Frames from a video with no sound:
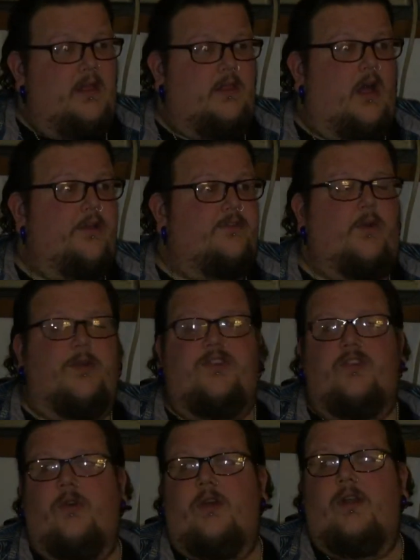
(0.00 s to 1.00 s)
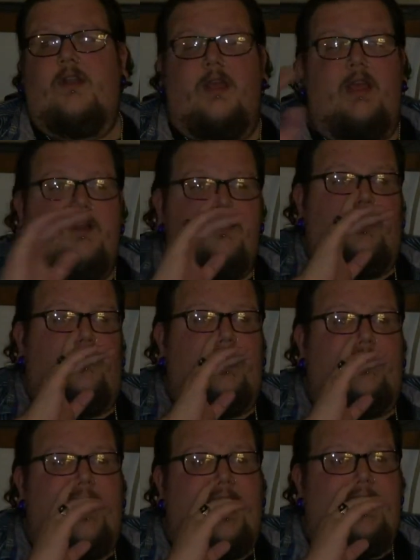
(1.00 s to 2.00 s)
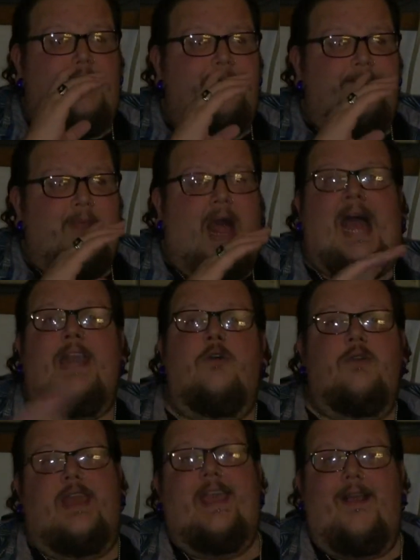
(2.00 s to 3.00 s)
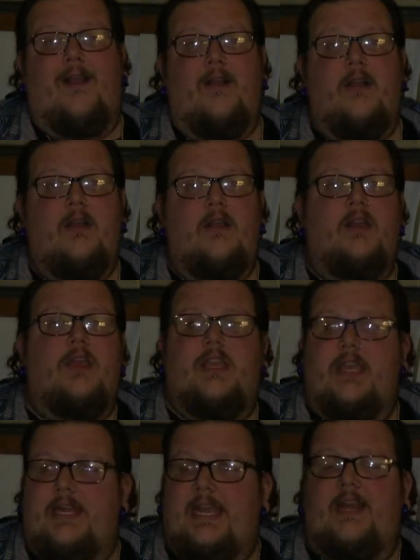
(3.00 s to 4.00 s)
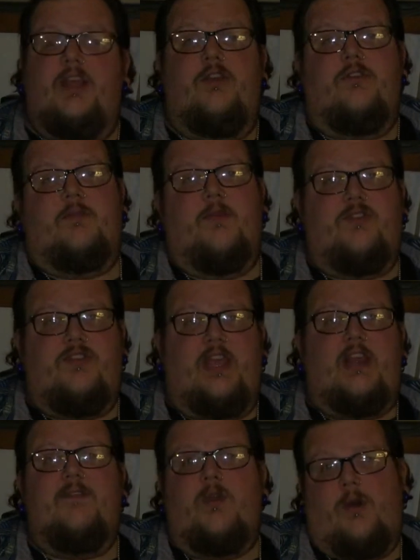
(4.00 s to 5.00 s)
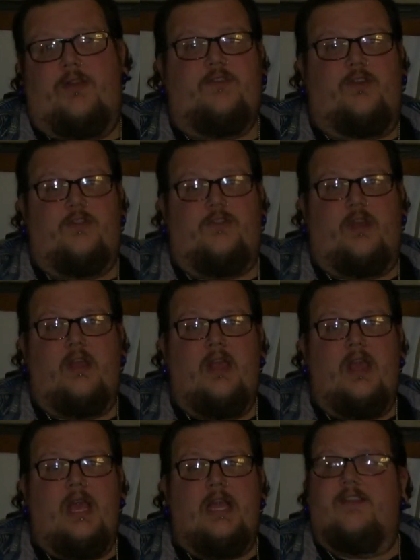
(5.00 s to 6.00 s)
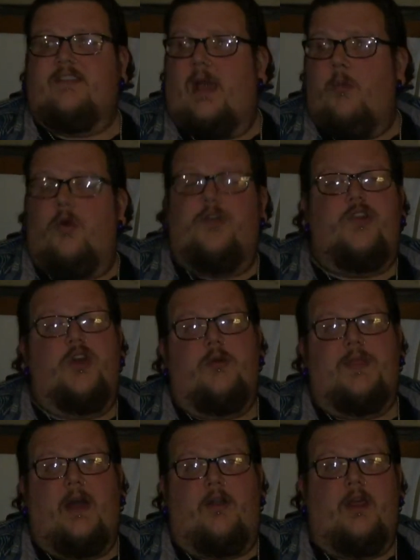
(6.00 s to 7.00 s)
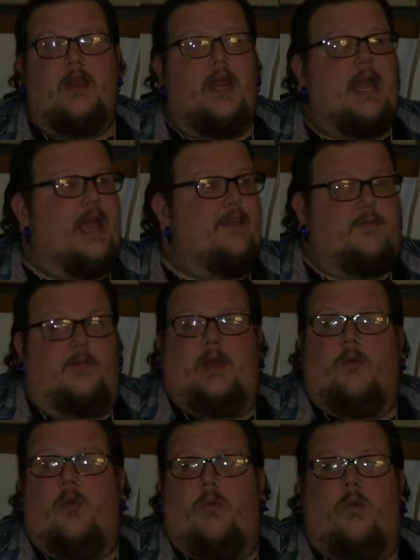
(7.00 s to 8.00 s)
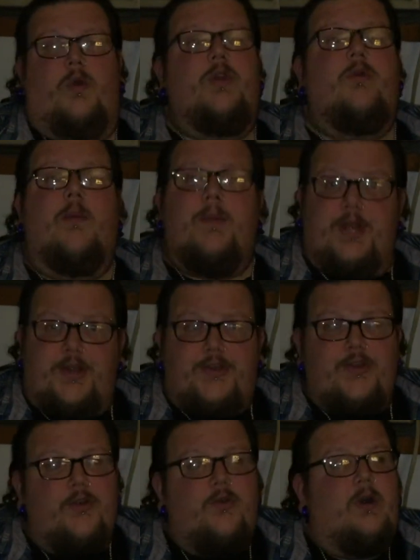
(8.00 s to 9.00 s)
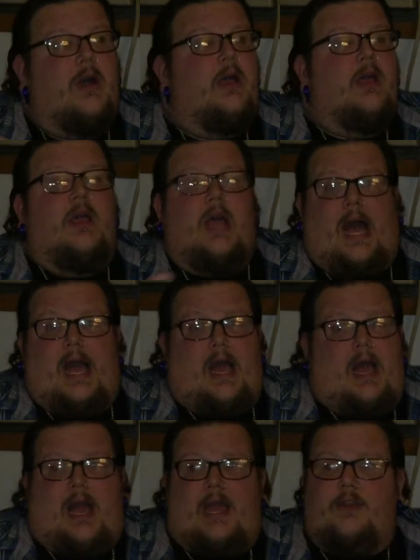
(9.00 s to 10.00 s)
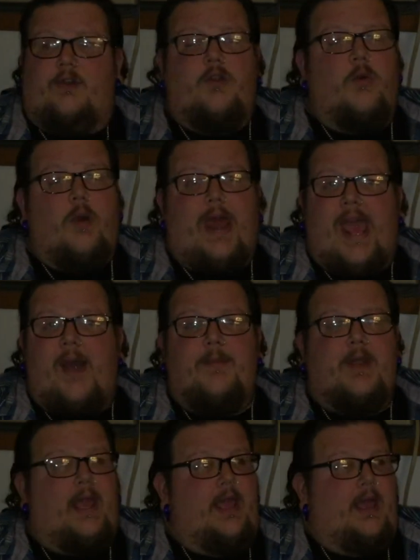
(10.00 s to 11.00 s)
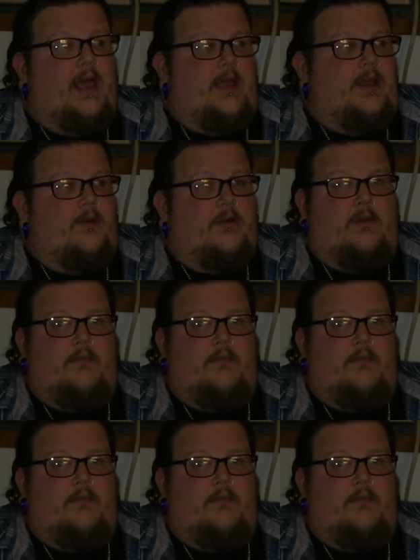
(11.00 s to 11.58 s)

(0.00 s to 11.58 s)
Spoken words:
long story short, told me that I don't care, you need to use the machine if you want surgery, because I won't do it without it. And I asked him, like, well, what do you want me to do? I don't know what happened. Do